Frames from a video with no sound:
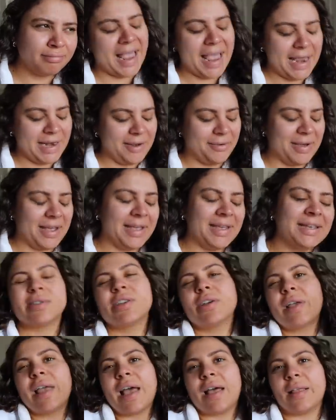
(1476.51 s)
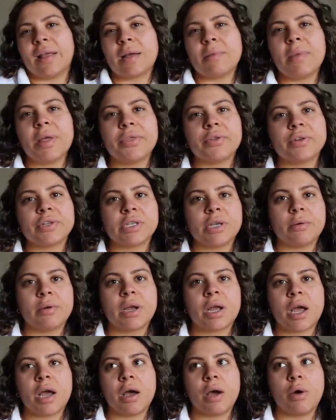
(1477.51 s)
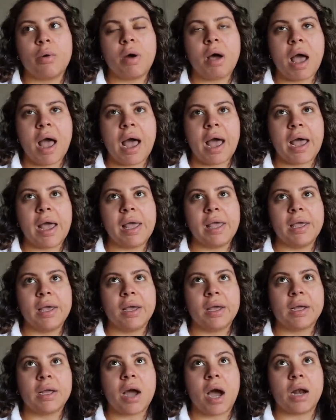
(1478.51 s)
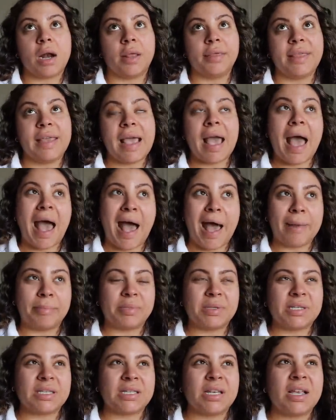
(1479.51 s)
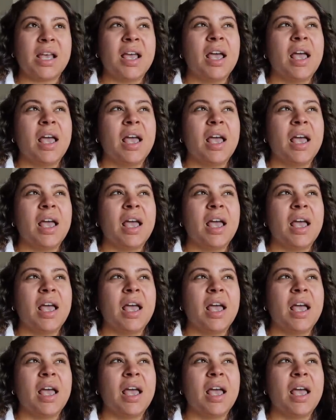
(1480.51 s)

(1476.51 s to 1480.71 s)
anyway, so yeah, like a month or so ago, I got on the apps,